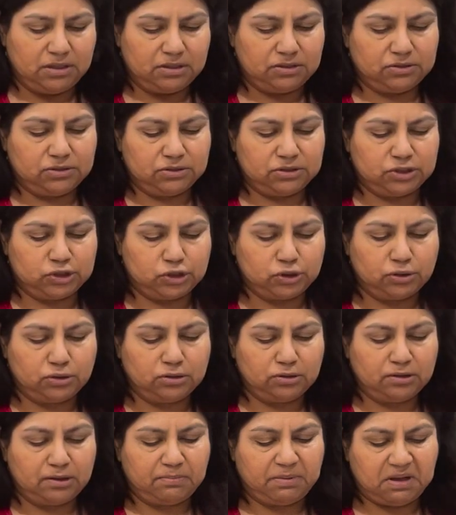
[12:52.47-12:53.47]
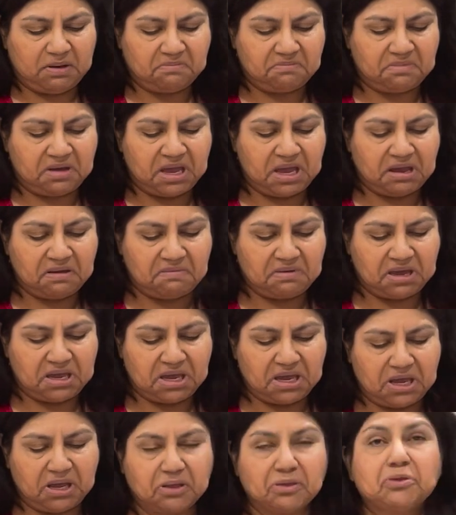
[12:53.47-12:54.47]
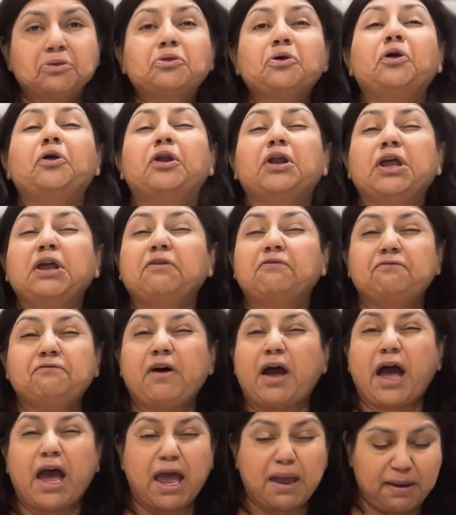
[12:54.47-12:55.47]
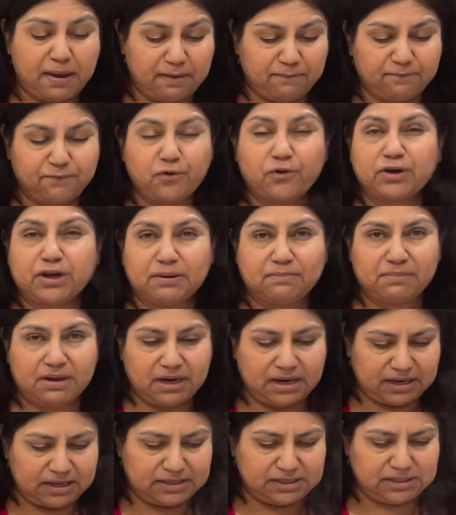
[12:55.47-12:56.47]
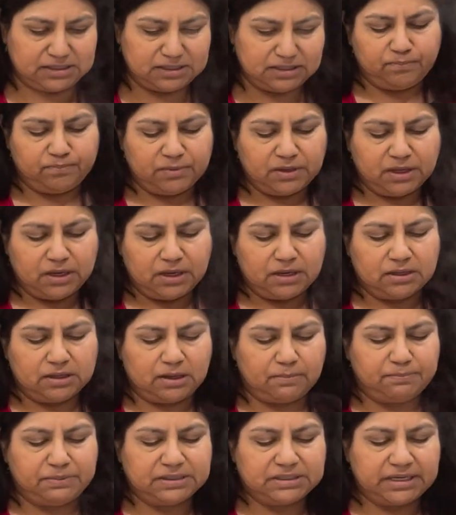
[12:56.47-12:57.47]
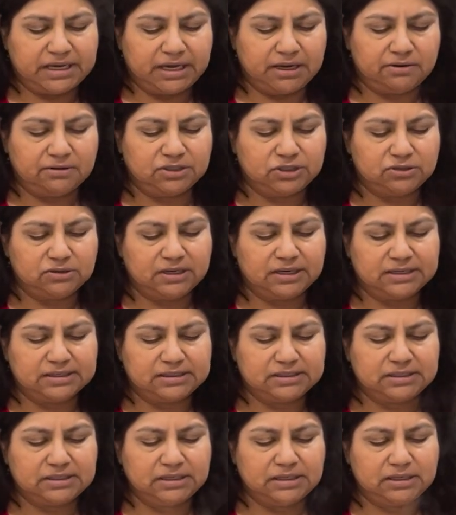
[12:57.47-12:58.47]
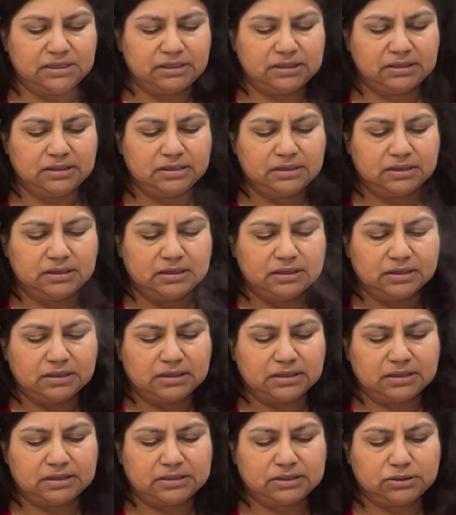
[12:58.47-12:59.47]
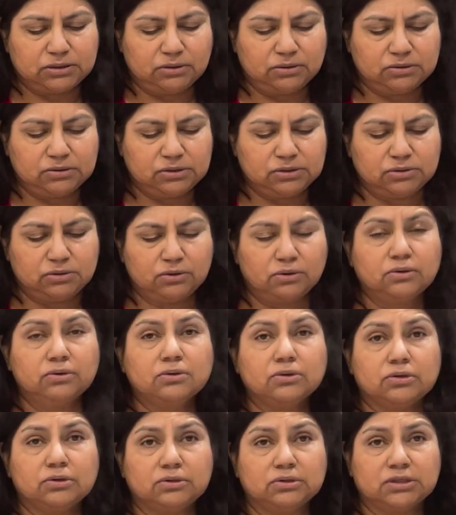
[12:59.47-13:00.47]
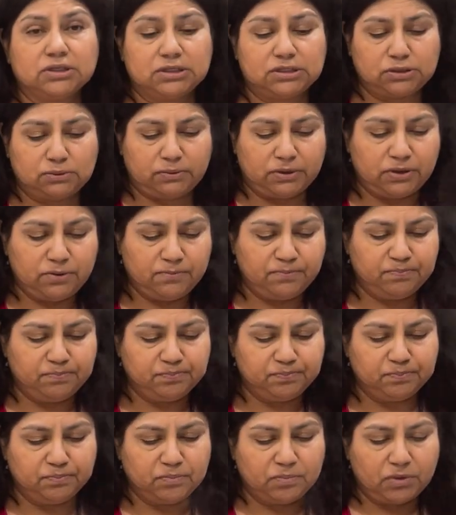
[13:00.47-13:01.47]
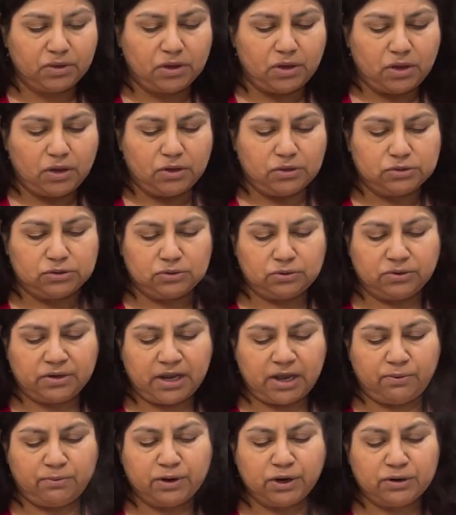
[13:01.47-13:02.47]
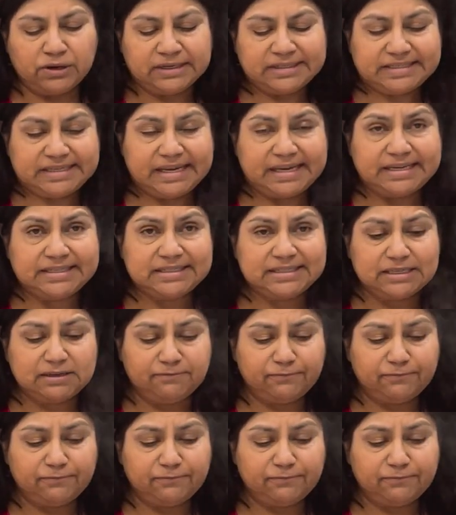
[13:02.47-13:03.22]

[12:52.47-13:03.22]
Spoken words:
So it's a total about maybe 35, 40 minutes. The potato, as you can see, is also cooked as well. So now we're gonna taste it